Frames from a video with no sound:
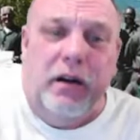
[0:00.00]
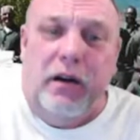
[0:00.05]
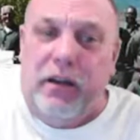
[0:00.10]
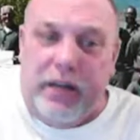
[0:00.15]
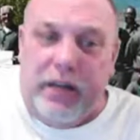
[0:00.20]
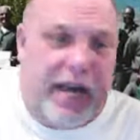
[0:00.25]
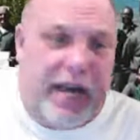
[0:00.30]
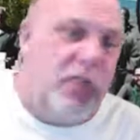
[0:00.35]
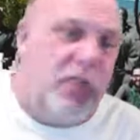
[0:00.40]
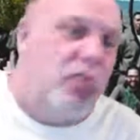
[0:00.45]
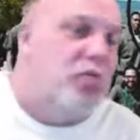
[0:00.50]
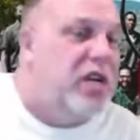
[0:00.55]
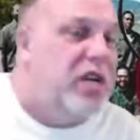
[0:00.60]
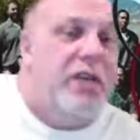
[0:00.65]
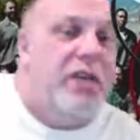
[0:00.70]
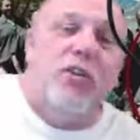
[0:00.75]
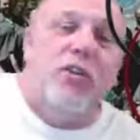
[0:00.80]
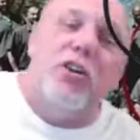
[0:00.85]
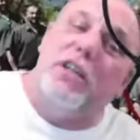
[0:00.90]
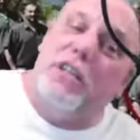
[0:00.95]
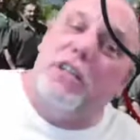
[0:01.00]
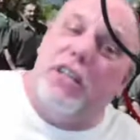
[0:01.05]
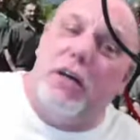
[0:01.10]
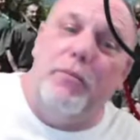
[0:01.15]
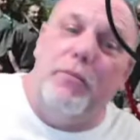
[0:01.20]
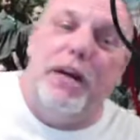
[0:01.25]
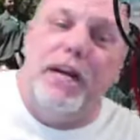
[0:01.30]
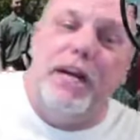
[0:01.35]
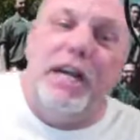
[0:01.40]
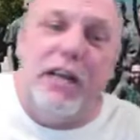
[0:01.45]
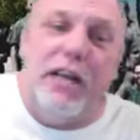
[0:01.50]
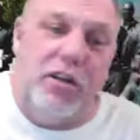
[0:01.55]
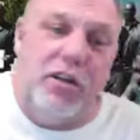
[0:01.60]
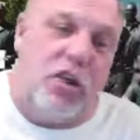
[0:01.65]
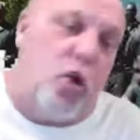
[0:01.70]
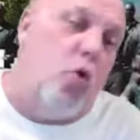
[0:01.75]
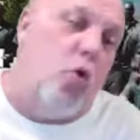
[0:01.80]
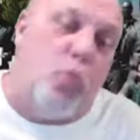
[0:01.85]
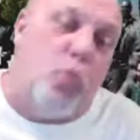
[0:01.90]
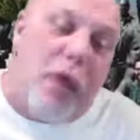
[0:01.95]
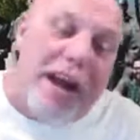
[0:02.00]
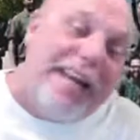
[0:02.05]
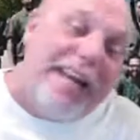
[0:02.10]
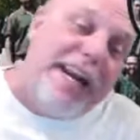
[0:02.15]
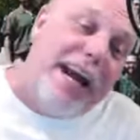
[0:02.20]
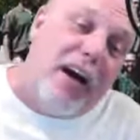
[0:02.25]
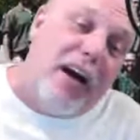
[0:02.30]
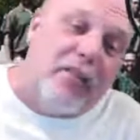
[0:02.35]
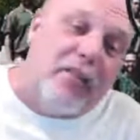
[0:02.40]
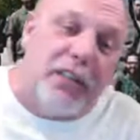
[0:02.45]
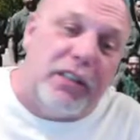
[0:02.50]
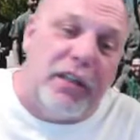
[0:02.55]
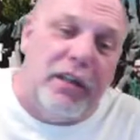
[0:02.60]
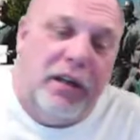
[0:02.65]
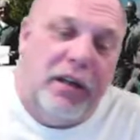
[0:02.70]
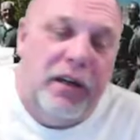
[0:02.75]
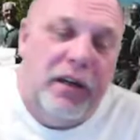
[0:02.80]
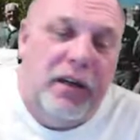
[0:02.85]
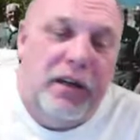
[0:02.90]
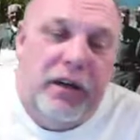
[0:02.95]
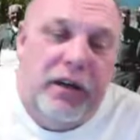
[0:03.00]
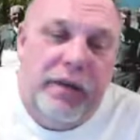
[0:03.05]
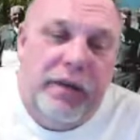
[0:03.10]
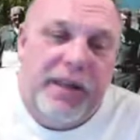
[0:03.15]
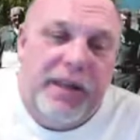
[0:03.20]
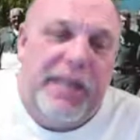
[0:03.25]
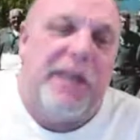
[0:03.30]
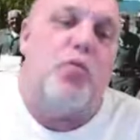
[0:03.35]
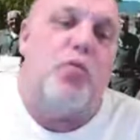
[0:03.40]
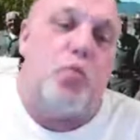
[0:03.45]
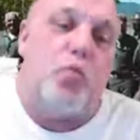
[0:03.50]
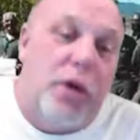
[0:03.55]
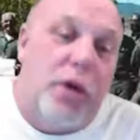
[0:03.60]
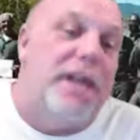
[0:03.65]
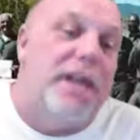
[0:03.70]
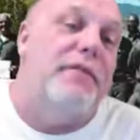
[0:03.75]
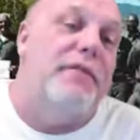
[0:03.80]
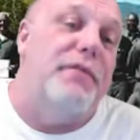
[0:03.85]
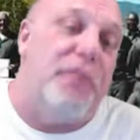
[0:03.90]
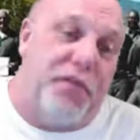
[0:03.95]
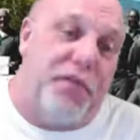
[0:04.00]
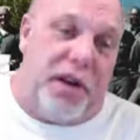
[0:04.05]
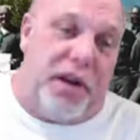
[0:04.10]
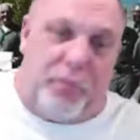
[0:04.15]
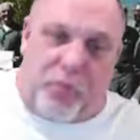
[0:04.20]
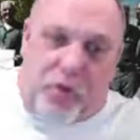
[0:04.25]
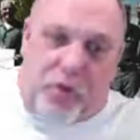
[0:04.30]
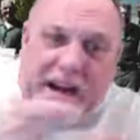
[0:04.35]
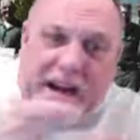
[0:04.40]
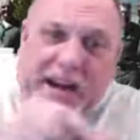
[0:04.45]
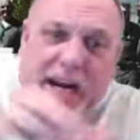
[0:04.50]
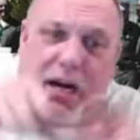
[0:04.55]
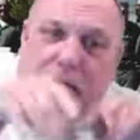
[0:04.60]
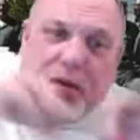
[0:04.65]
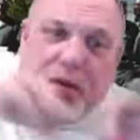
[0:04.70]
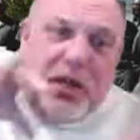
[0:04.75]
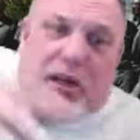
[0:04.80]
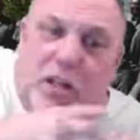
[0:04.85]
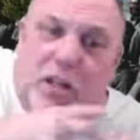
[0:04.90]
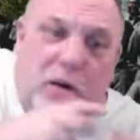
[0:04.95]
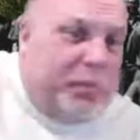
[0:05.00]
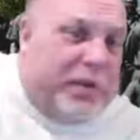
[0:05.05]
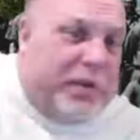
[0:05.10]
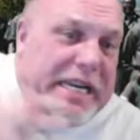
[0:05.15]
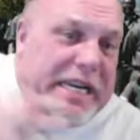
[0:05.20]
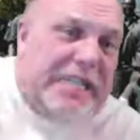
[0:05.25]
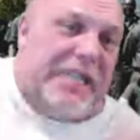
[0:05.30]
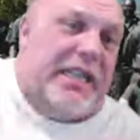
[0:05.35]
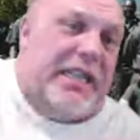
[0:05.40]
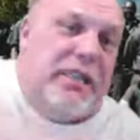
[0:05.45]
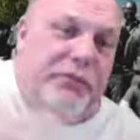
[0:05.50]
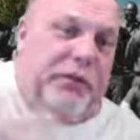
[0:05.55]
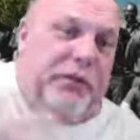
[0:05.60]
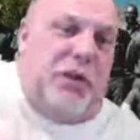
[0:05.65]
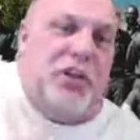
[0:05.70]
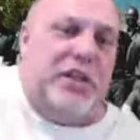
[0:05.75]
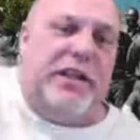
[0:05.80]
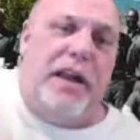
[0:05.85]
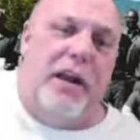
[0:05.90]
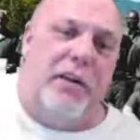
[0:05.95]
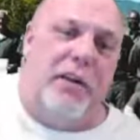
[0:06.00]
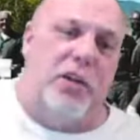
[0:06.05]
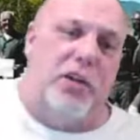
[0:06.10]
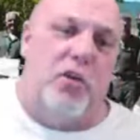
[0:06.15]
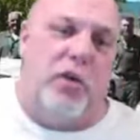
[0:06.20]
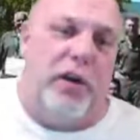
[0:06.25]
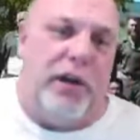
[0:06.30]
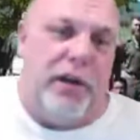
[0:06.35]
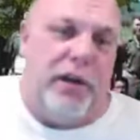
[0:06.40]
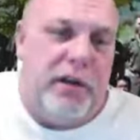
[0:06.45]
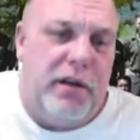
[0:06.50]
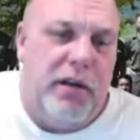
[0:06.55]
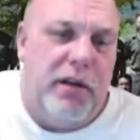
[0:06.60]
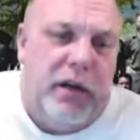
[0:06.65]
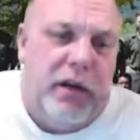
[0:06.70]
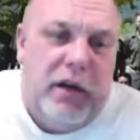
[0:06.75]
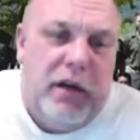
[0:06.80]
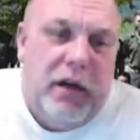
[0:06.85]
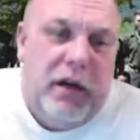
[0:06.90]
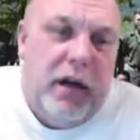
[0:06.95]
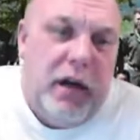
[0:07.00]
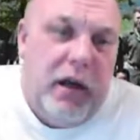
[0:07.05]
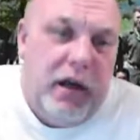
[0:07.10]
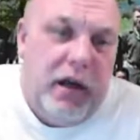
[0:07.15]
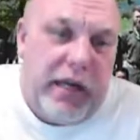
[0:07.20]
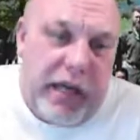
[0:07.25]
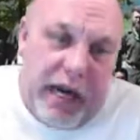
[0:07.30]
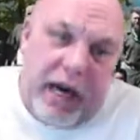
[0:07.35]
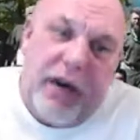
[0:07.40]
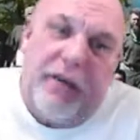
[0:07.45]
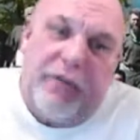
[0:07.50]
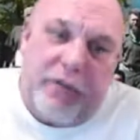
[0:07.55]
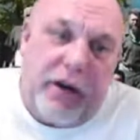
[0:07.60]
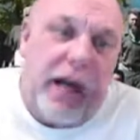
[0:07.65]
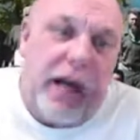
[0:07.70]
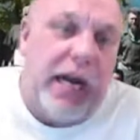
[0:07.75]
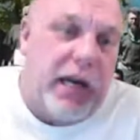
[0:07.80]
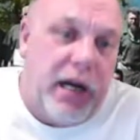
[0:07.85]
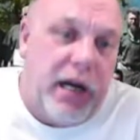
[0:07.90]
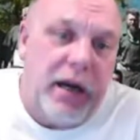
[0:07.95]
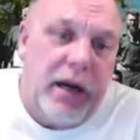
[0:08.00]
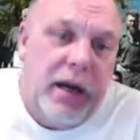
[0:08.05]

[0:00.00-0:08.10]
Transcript: Okay? Don't give it to somebody. Don't rent it out. Get rid of the thing. Break it up into little pieces. Flush it down the toilet. Okay, Frank?